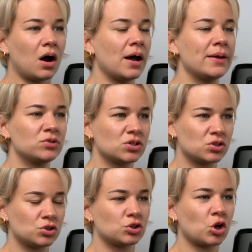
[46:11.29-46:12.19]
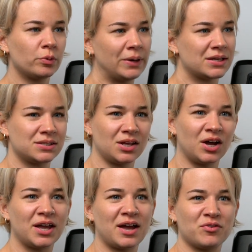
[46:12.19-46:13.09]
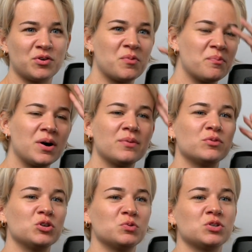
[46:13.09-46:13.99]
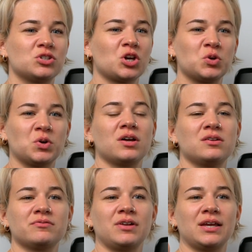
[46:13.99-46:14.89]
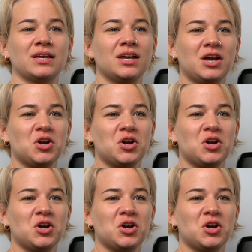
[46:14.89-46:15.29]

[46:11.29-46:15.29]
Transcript: I'm just so blessed that I have a mum who is so kind of like